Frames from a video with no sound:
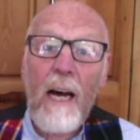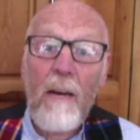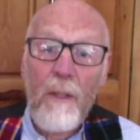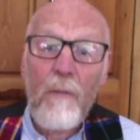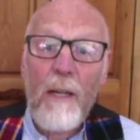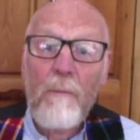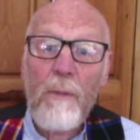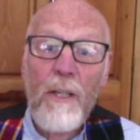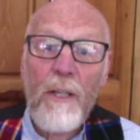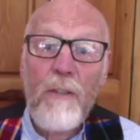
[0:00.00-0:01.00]
Have you
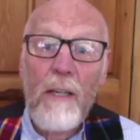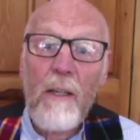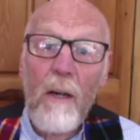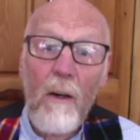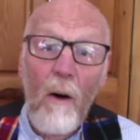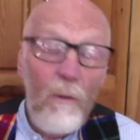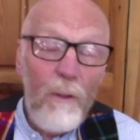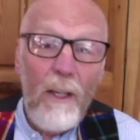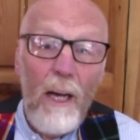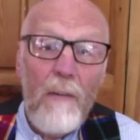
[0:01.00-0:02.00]
written poetry
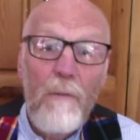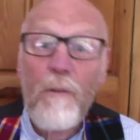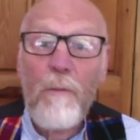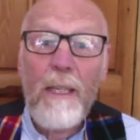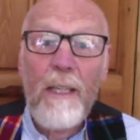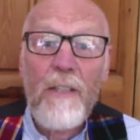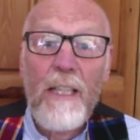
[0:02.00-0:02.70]
all your life, from being a